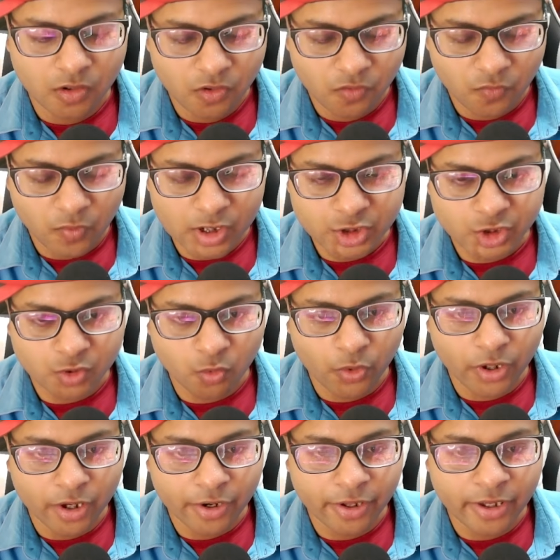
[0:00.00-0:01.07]
First,
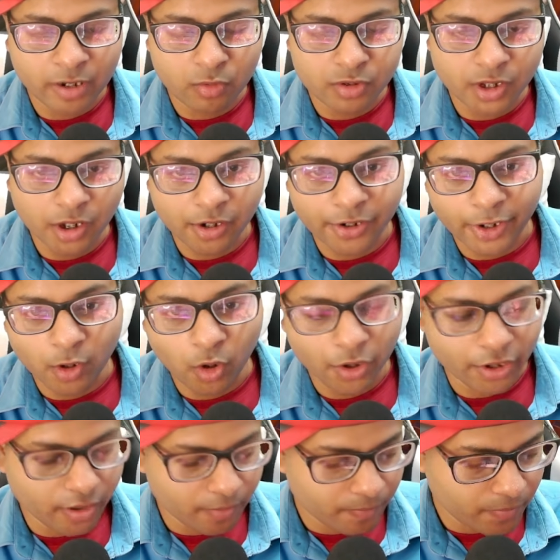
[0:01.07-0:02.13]
we are here with the
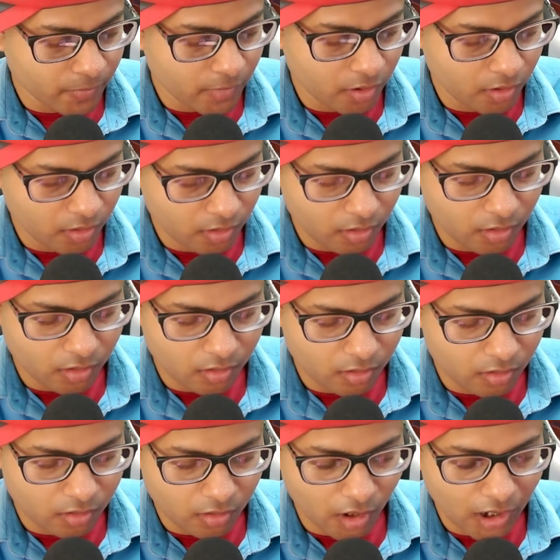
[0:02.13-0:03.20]
Gregory.
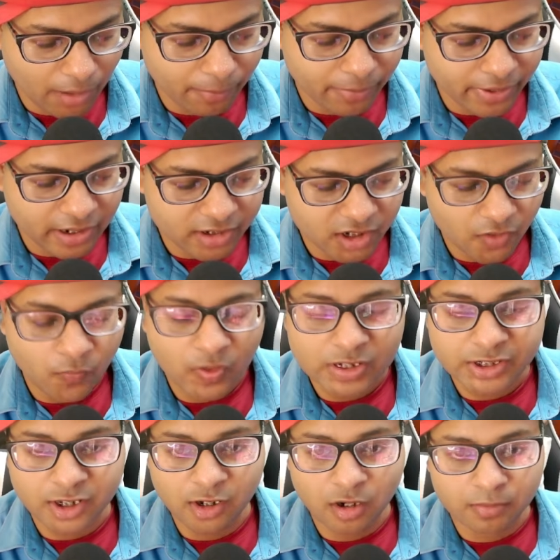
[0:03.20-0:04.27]
Upgrade the
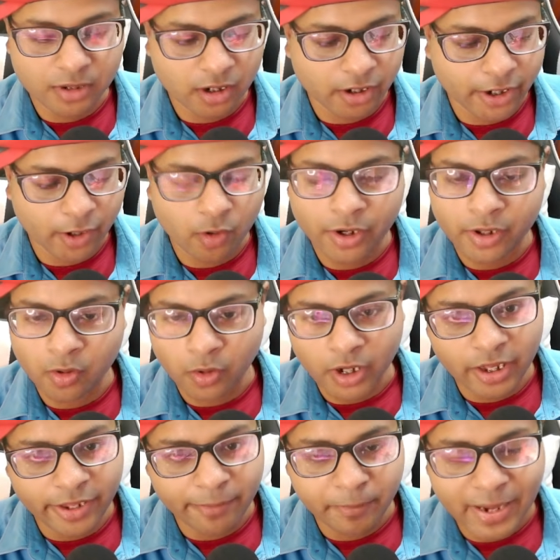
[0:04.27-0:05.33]
first skill of the Gregory.
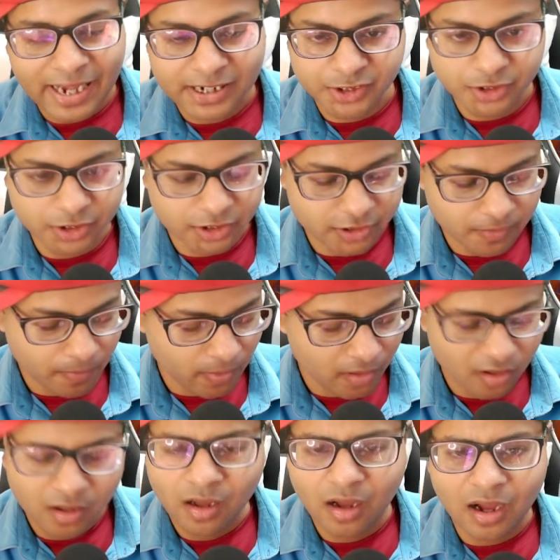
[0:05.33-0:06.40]
Okay, max it.
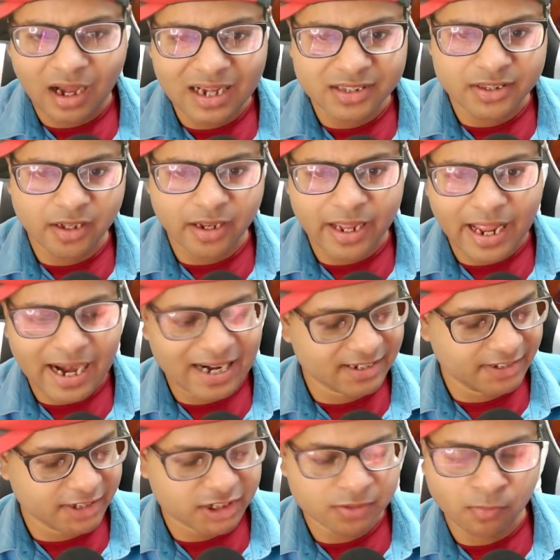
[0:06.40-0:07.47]
I think
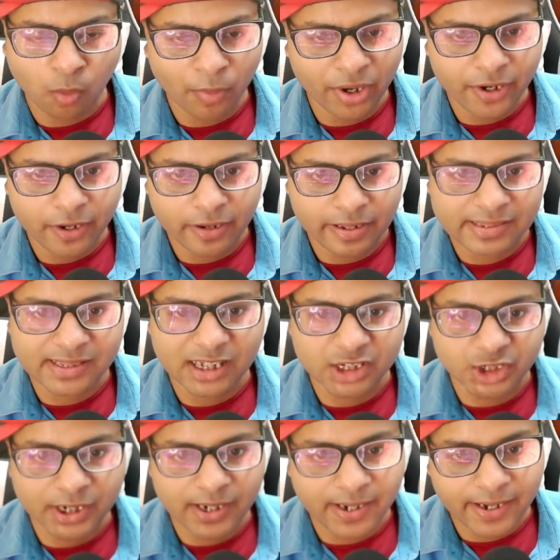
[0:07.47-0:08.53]
at this moment in the Gen